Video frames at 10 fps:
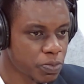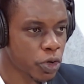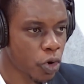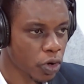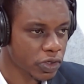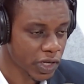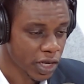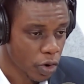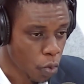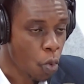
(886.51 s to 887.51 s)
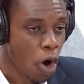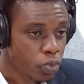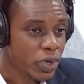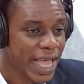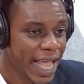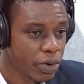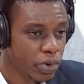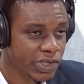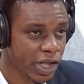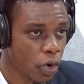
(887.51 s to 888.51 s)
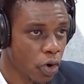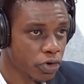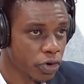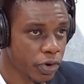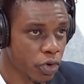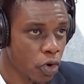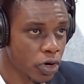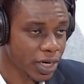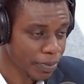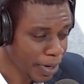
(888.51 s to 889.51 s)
because what we heard was an audio recording,